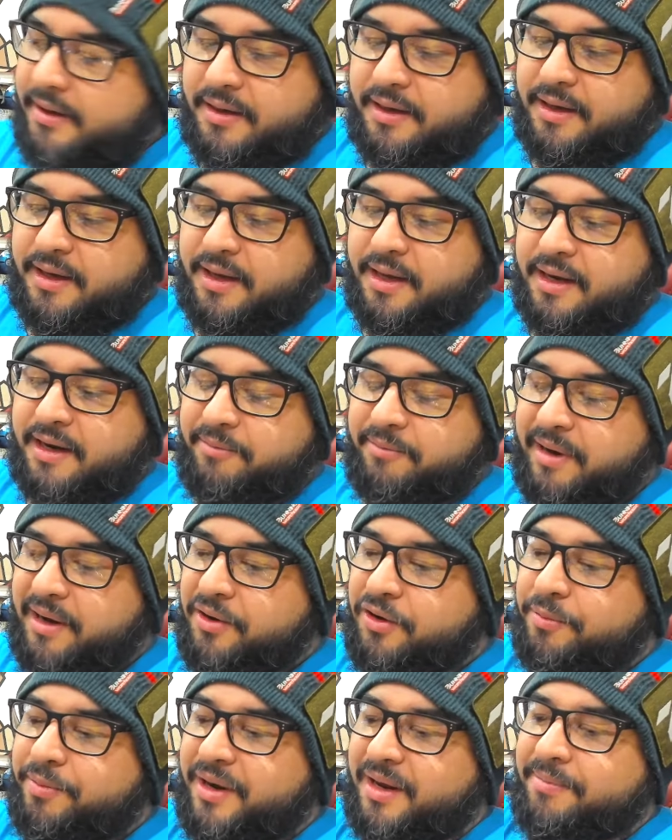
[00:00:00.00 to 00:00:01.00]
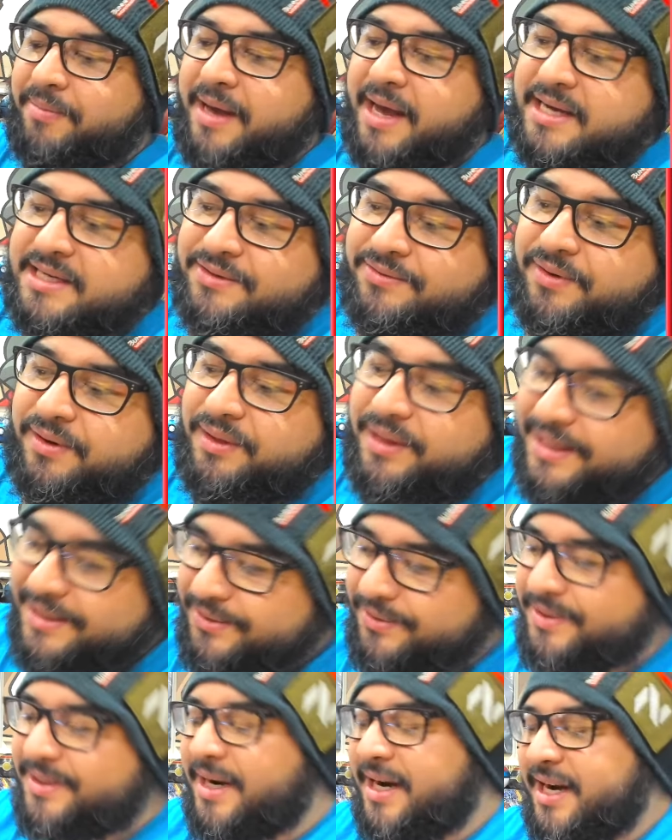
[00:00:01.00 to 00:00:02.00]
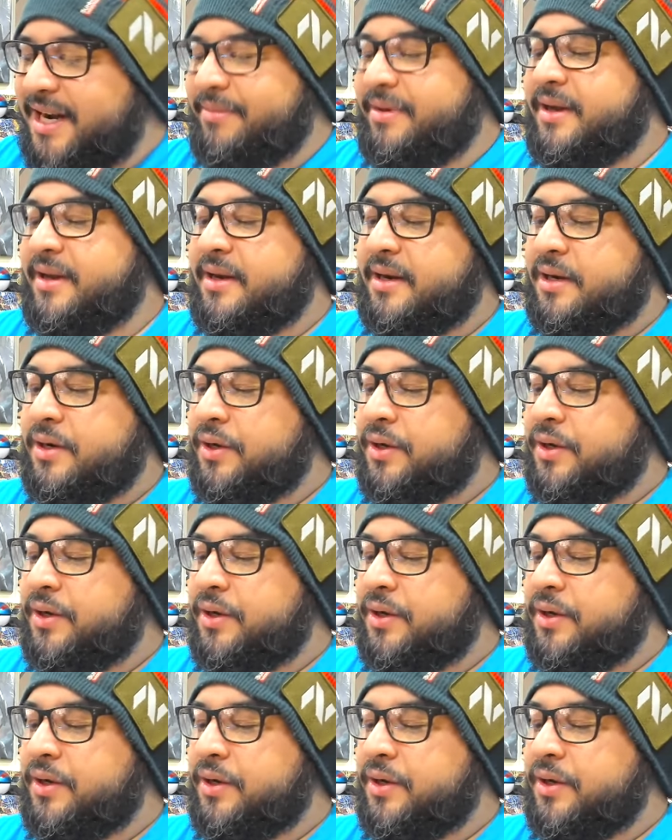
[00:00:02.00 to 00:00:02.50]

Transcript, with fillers: and I've been opening packs for a little tiny bit, not